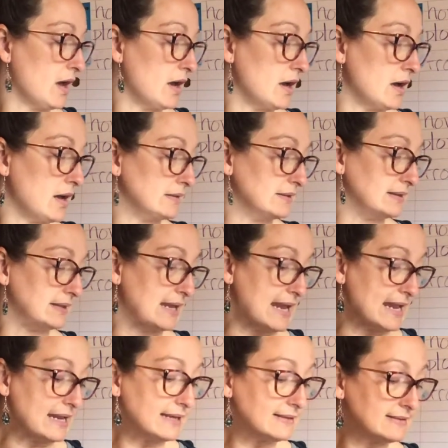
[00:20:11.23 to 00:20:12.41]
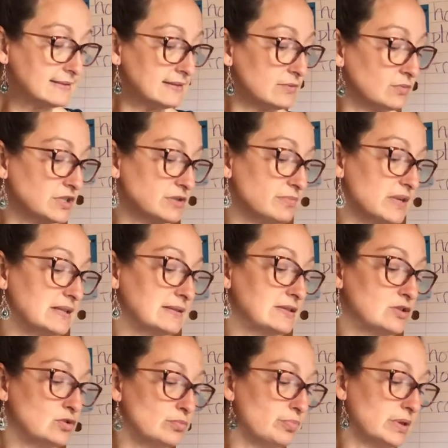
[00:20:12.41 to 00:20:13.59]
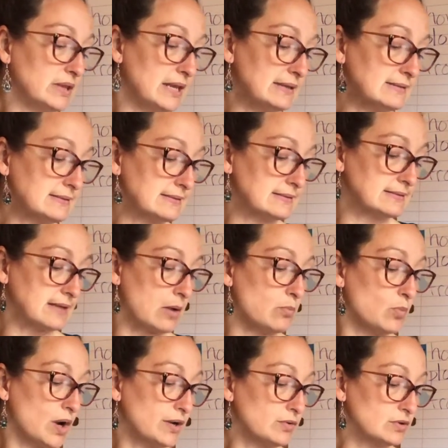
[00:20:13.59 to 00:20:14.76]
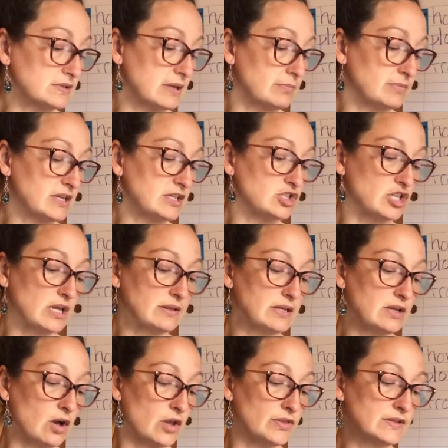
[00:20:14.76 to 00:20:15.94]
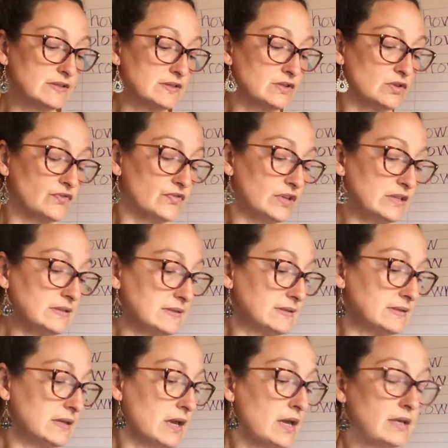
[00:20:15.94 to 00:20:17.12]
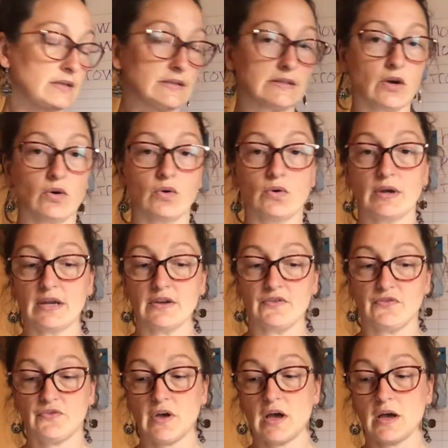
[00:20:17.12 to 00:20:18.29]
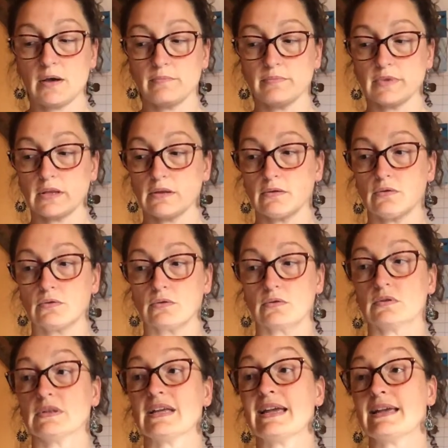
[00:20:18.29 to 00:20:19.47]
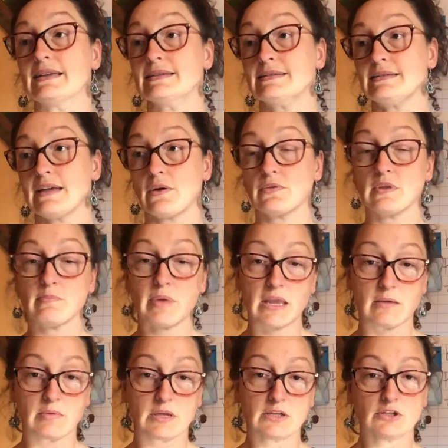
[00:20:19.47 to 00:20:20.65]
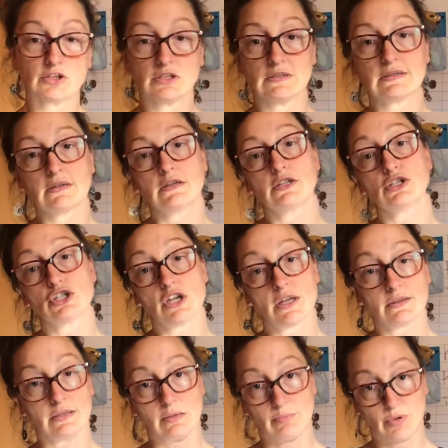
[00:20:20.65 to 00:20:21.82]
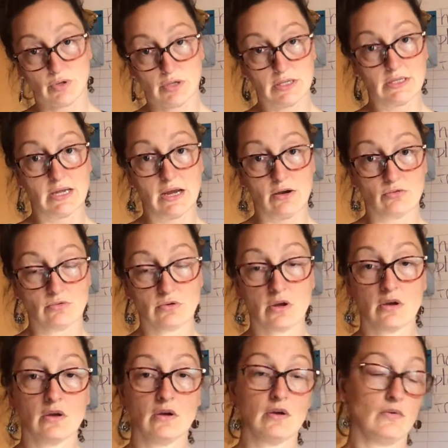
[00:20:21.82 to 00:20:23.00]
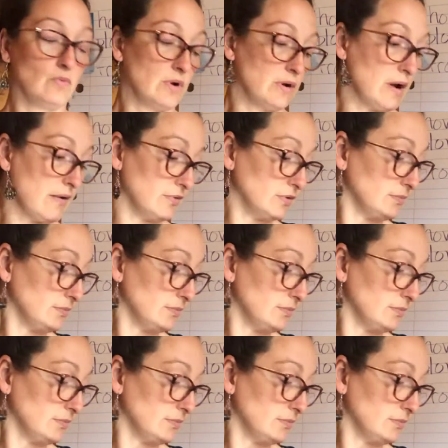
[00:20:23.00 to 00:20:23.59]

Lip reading: Lays, which means to place someone or something gently on the surface. So if the little girl lays down the baby, she's going to gently put it down wherever.